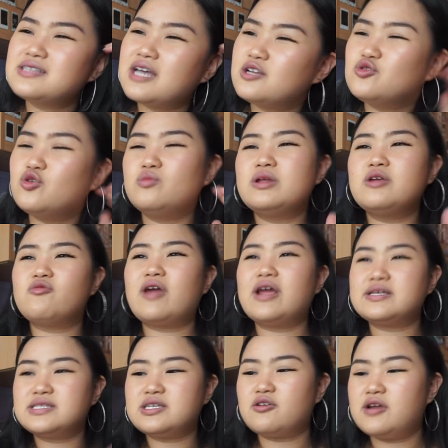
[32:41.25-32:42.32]
I normally
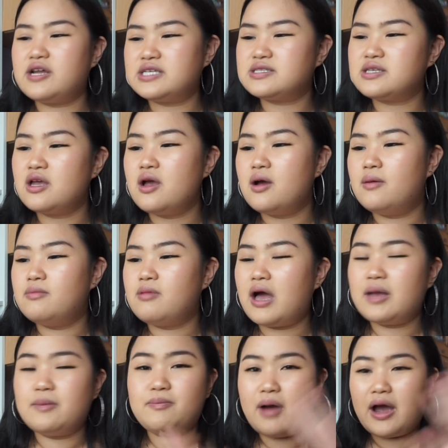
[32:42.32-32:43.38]
rate series
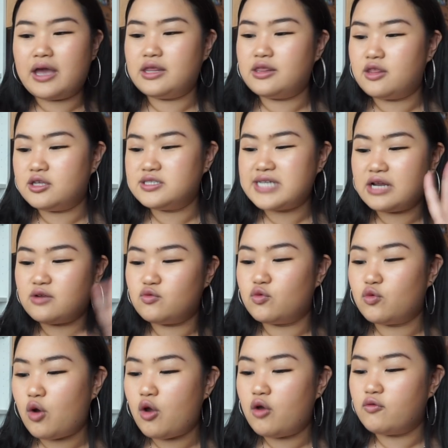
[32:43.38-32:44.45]
like by the
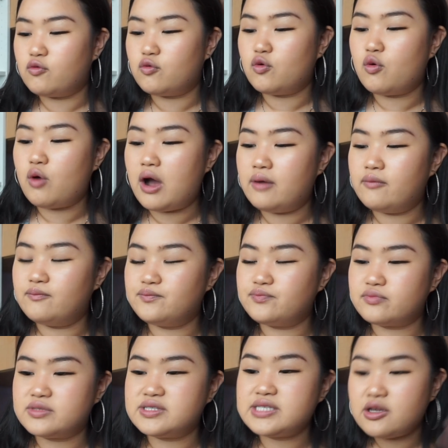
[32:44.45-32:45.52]
general overall
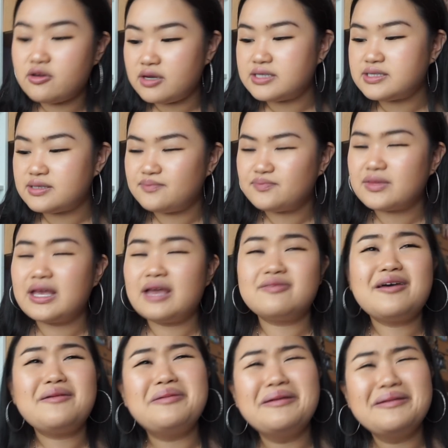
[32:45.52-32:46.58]
series.
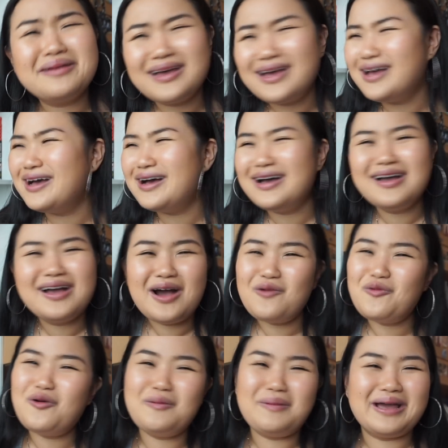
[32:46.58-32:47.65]

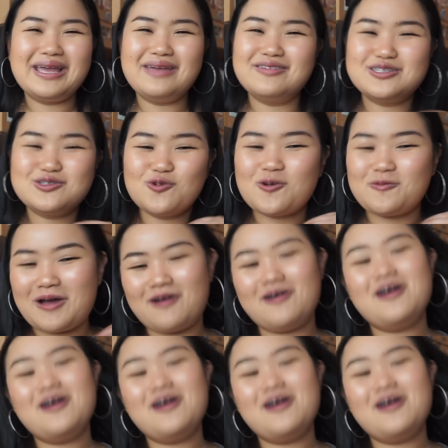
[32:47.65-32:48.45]
What am I even talking about?